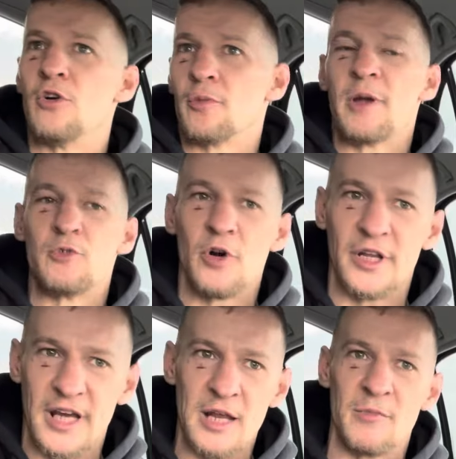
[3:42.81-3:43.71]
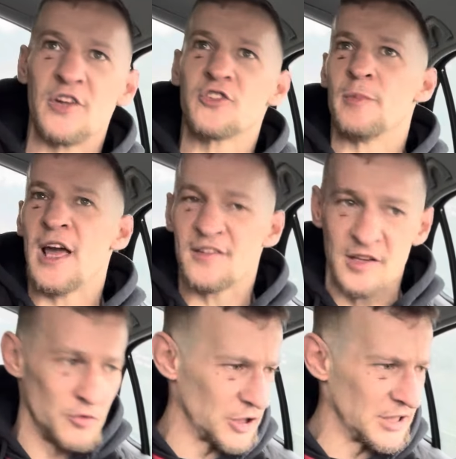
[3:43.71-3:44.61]
or maybe you want to gain muscle mass
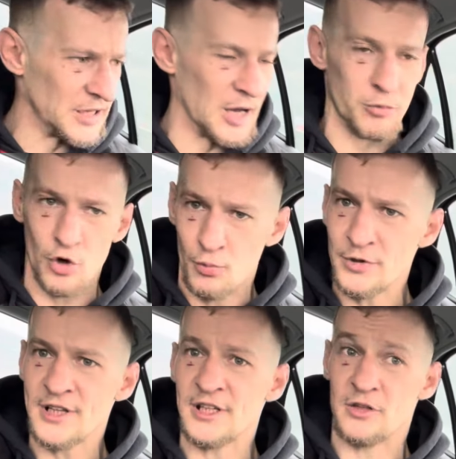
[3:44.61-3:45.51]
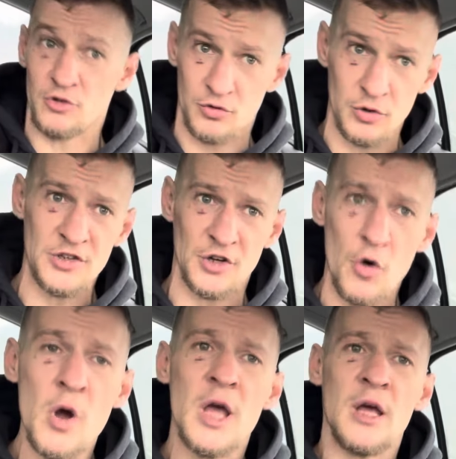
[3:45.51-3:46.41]
and you're eating appropriately and you're doing so,